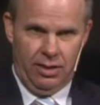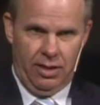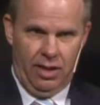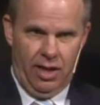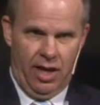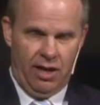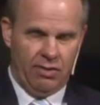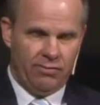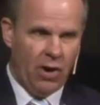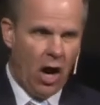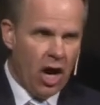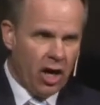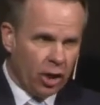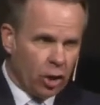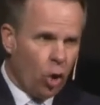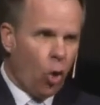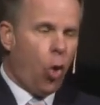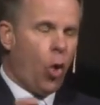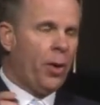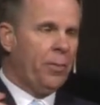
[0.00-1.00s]
of our
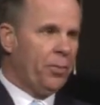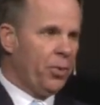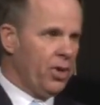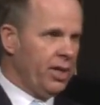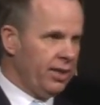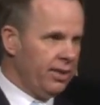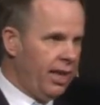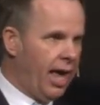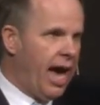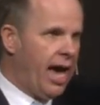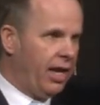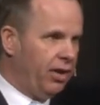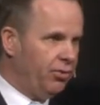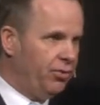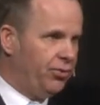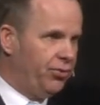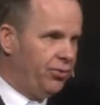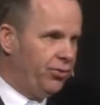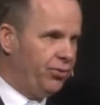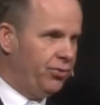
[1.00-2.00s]
corporate
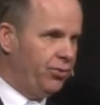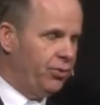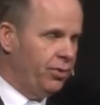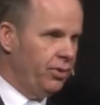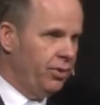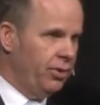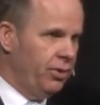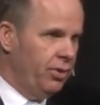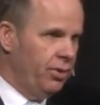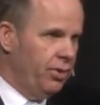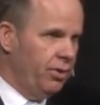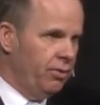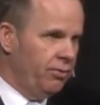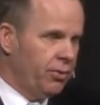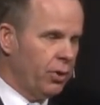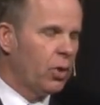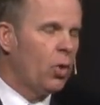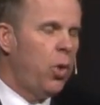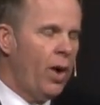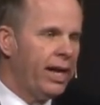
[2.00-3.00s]
life
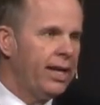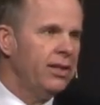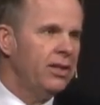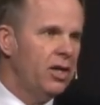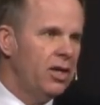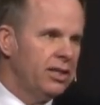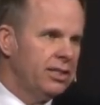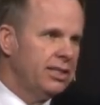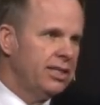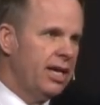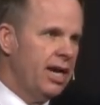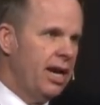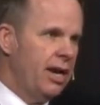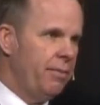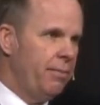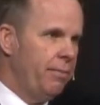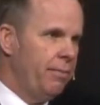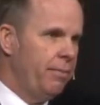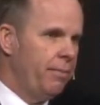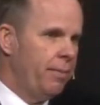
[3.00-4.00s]
for quite a long
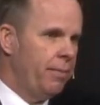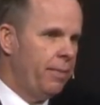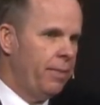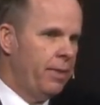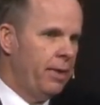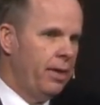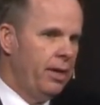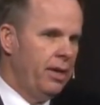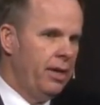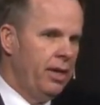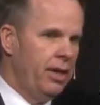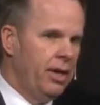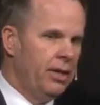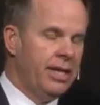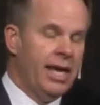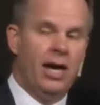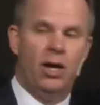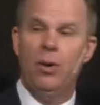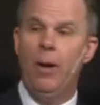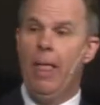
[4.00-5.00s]
time.
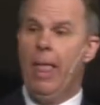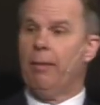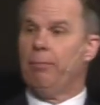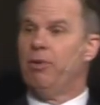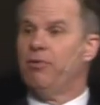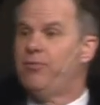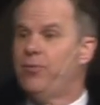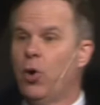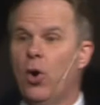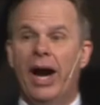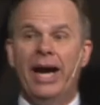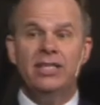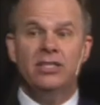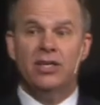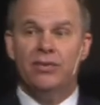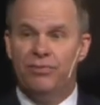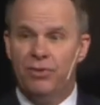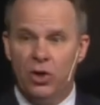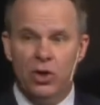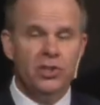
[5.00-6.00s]
Now, before I
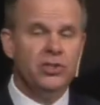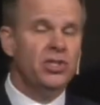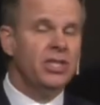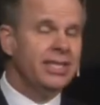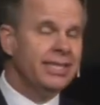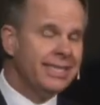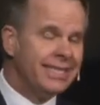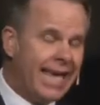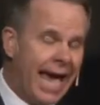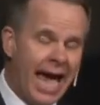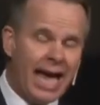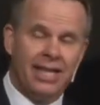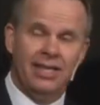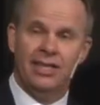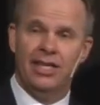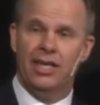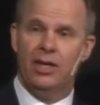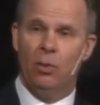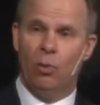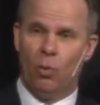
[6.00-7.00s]
divulge
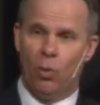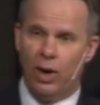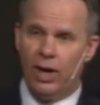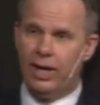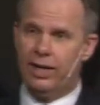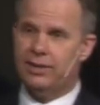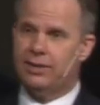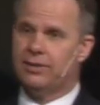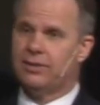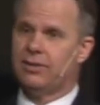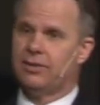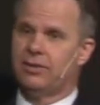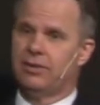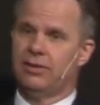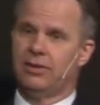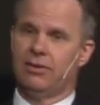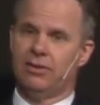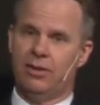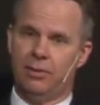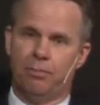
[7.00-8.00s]
exactly what
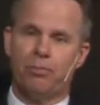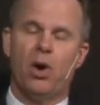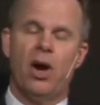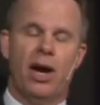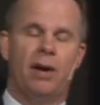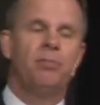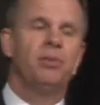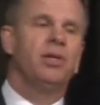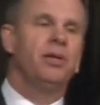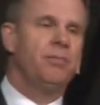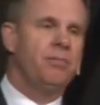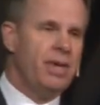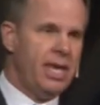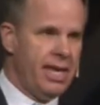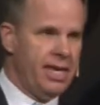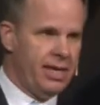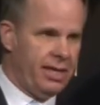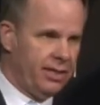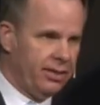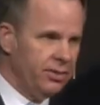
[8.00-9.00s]
the problem
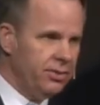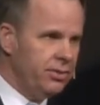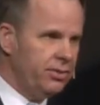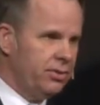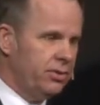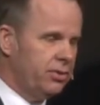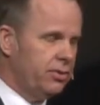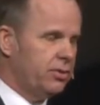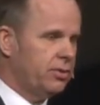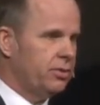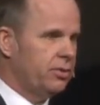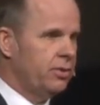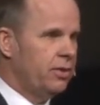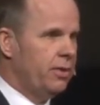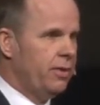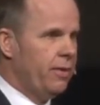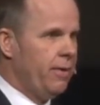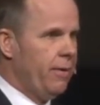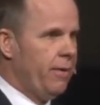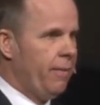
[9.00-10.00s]
is,
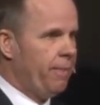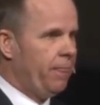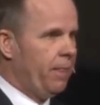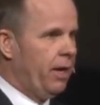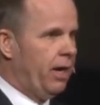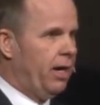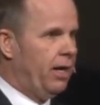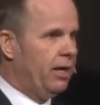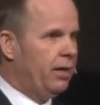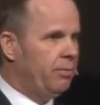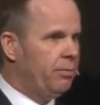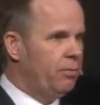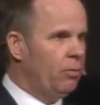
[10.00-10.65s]
um,